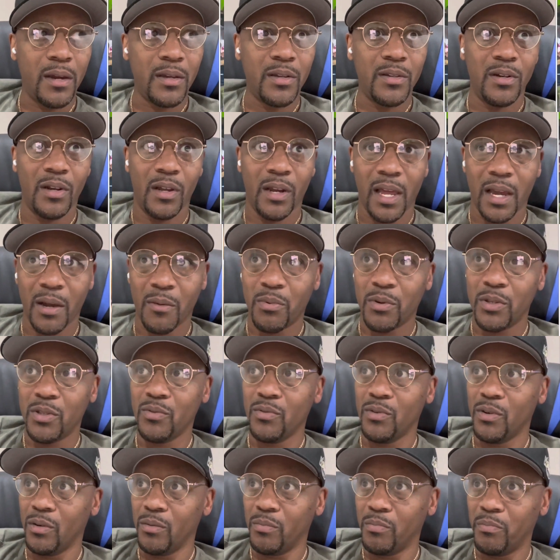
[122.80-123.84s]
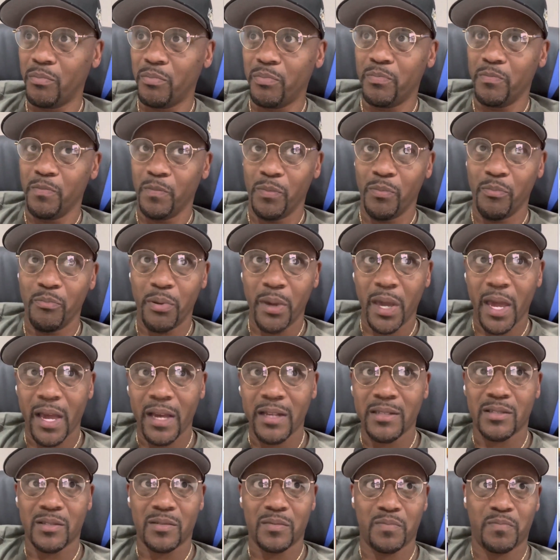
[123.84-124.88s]
you know, like were you the
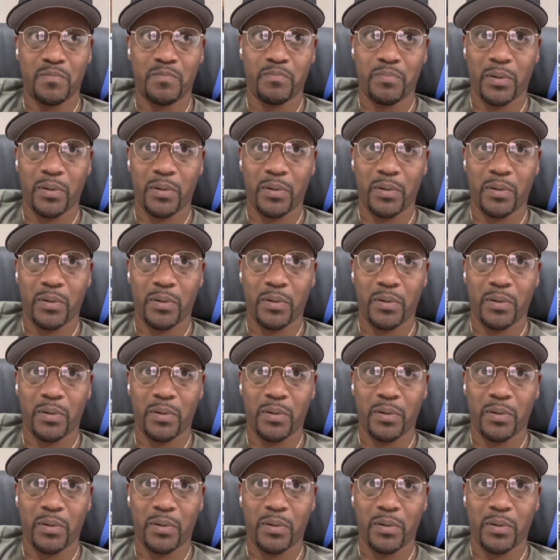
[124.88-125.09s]
best